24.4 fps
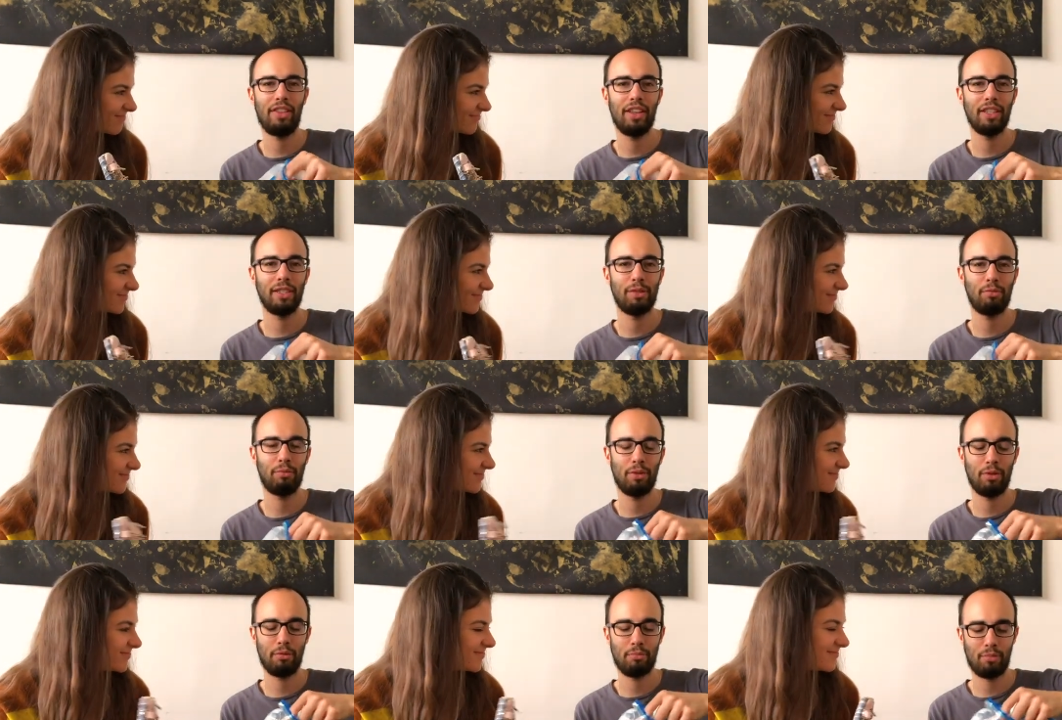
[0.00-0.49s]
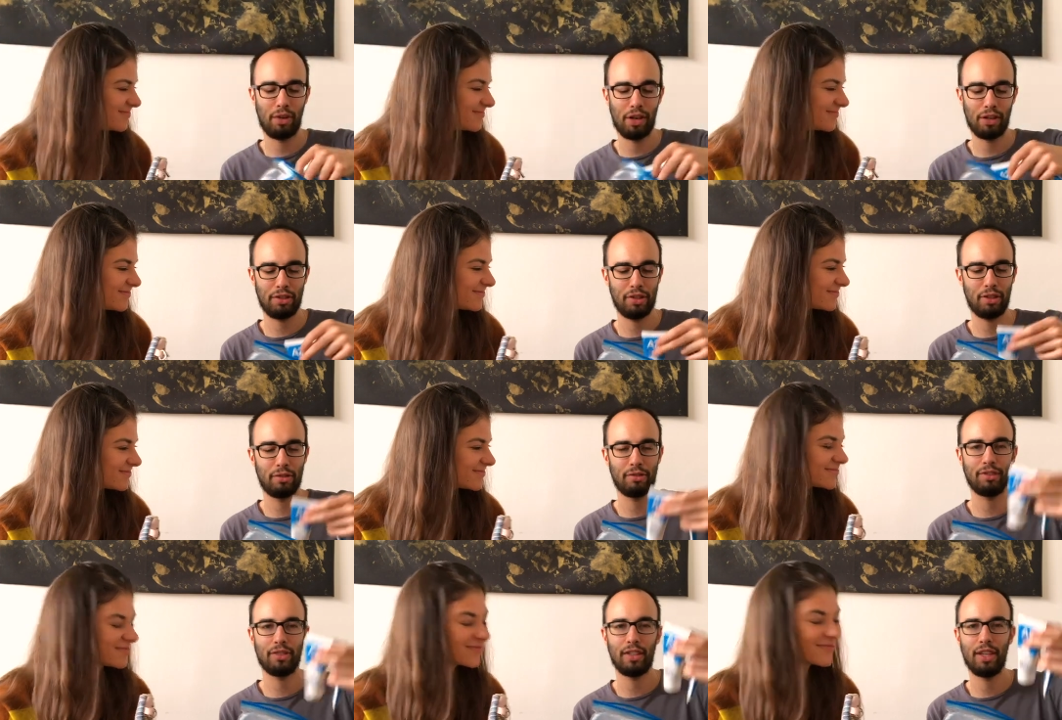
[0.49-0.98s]
Speaker 1: thinks we don't
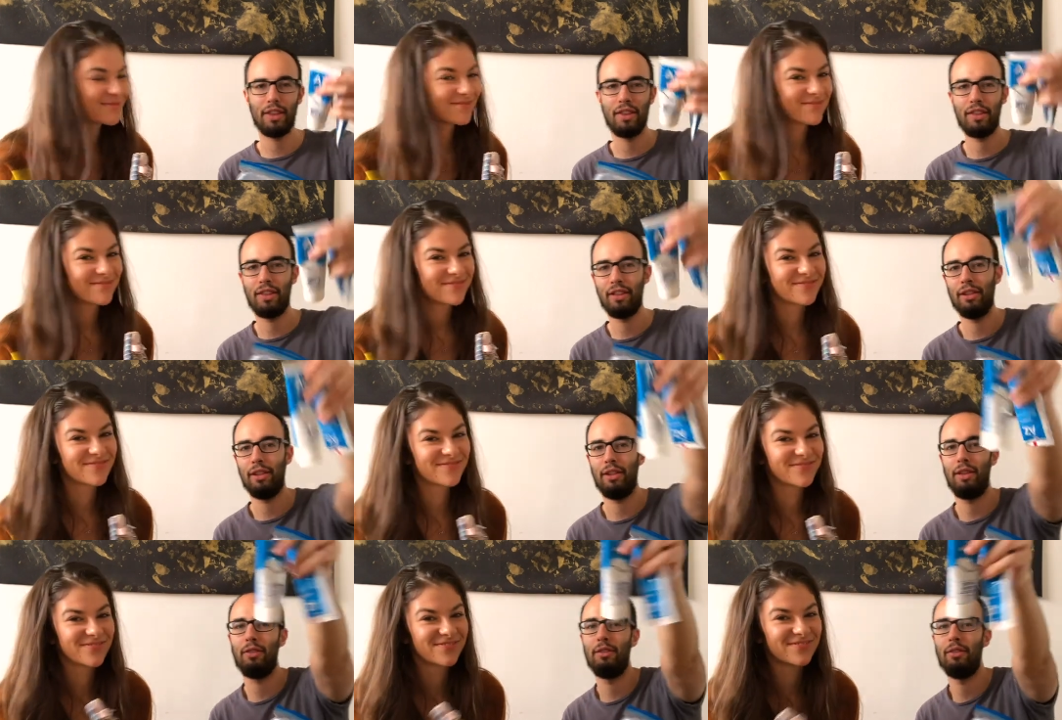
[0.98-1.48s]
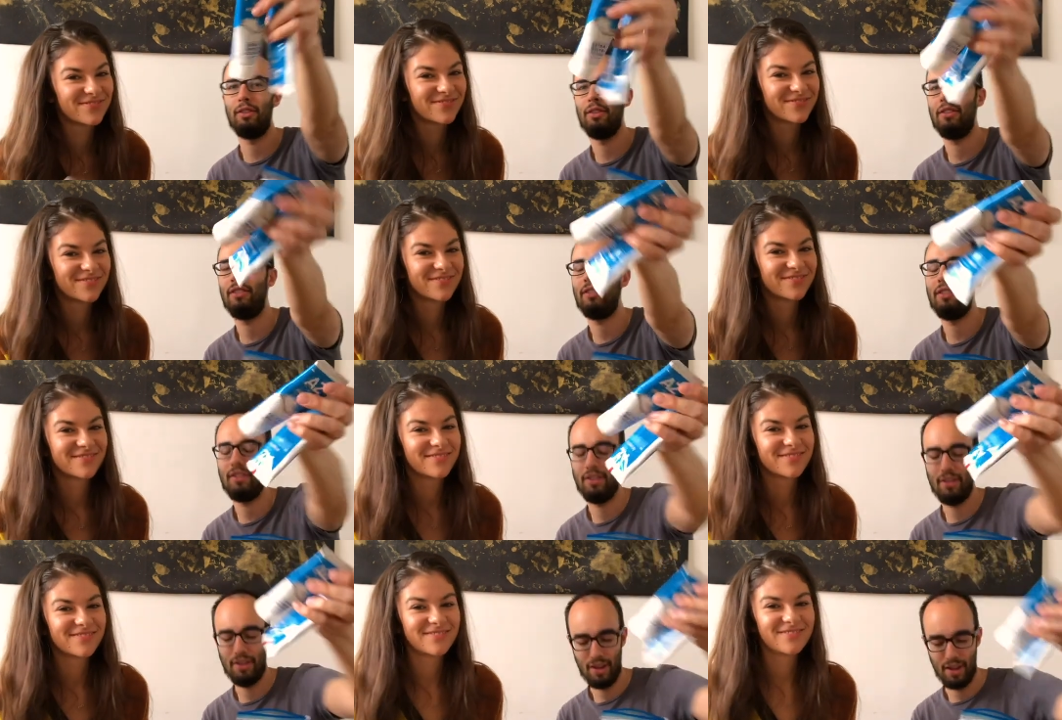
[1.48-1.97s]
brush our teeth in
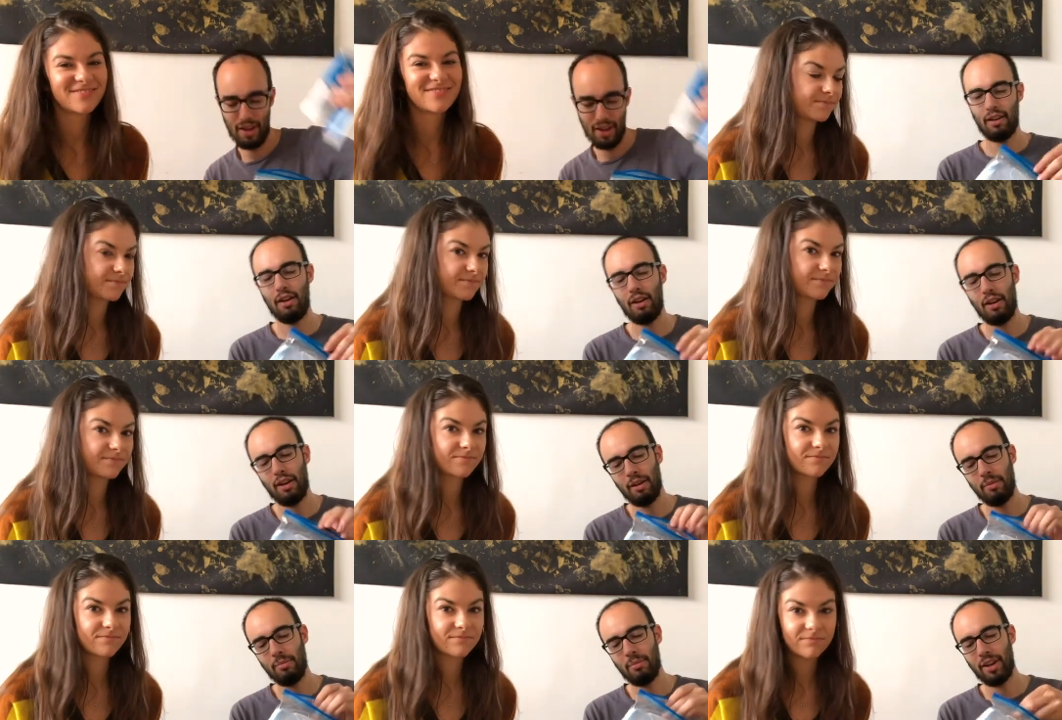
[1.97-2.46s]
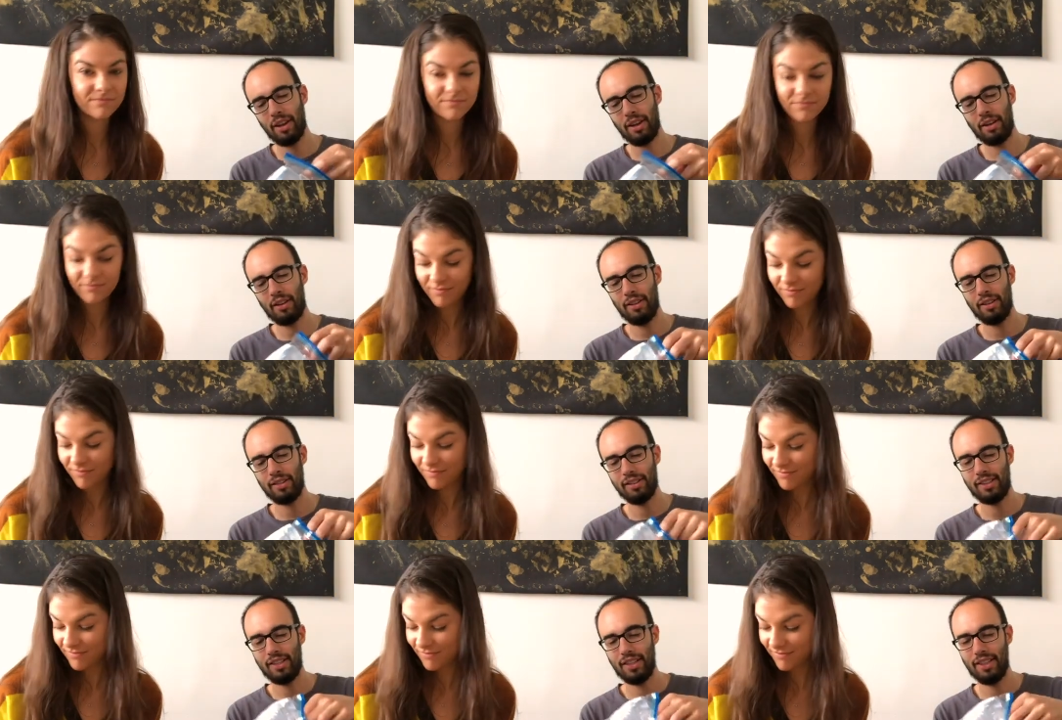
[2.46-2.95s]
London. Oh
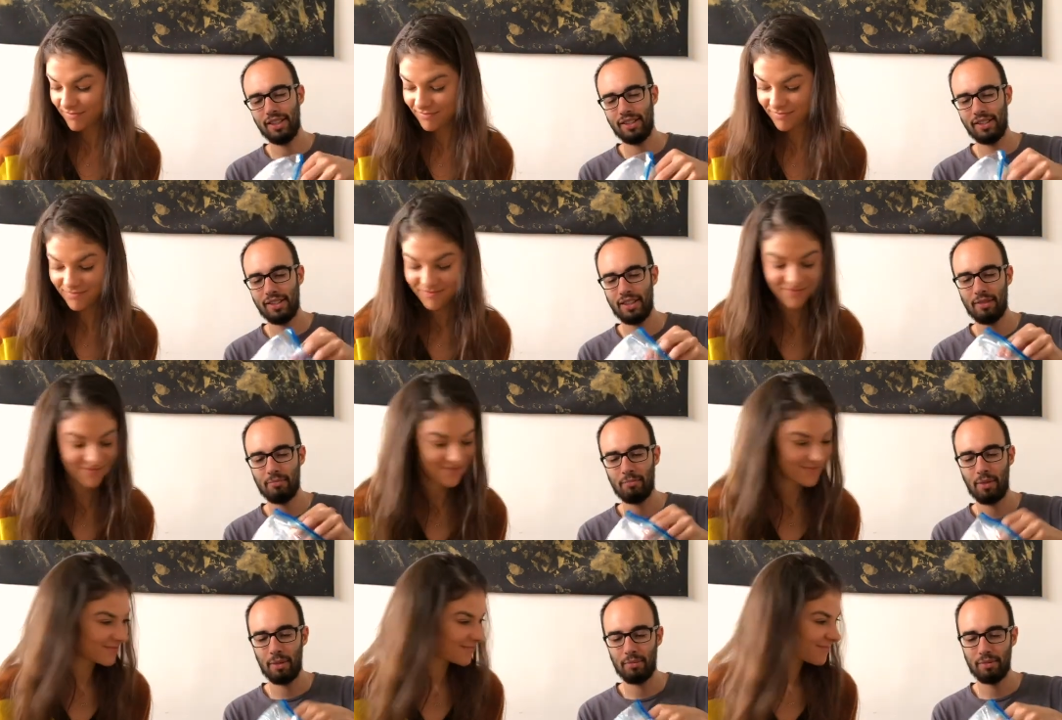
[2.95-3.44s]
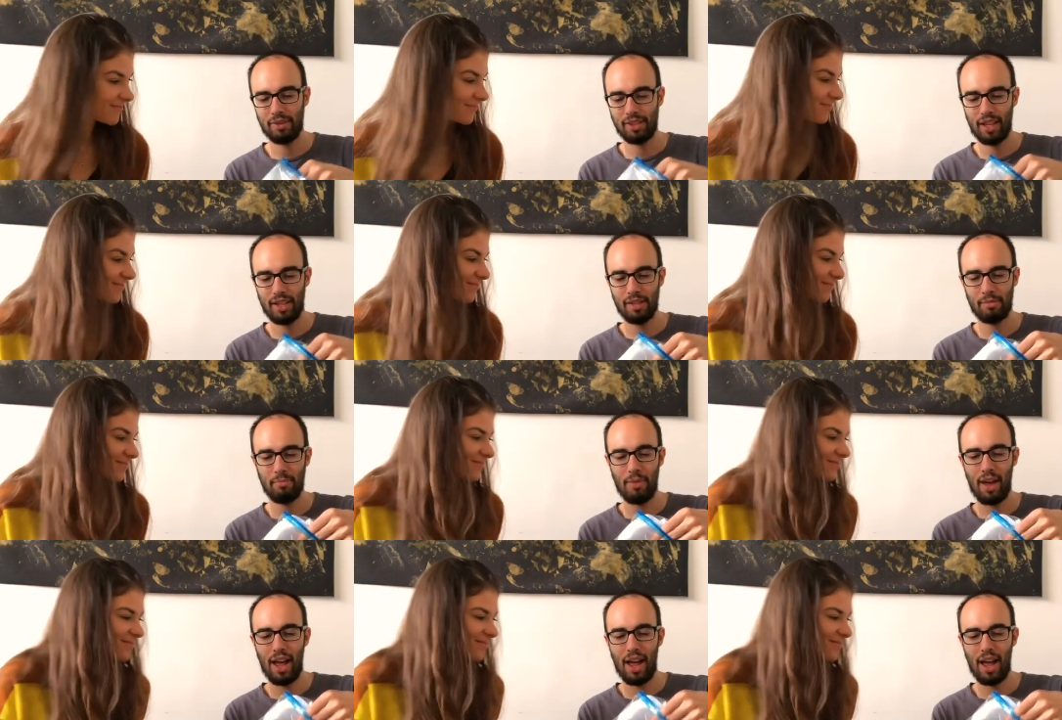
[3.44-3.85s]
my god, since our mom sent